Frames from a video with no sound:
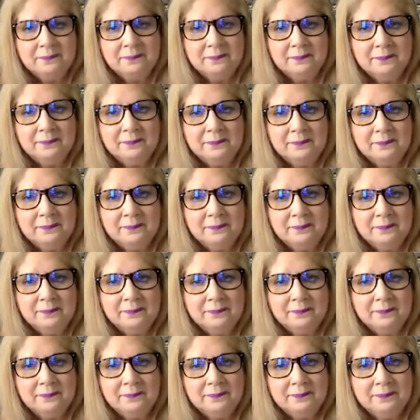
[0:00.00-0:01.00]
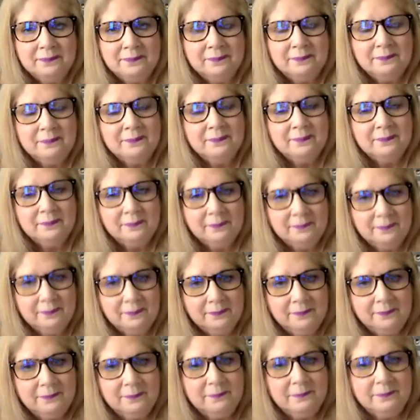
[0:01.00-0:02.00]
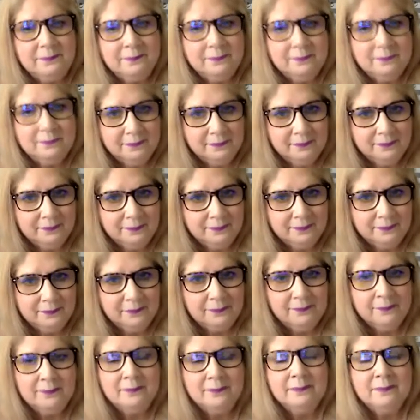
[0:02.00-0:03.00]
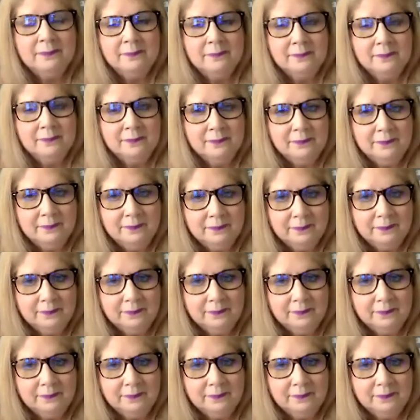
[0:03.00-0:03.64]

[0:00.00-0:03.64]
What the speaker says: This person isn't speaking.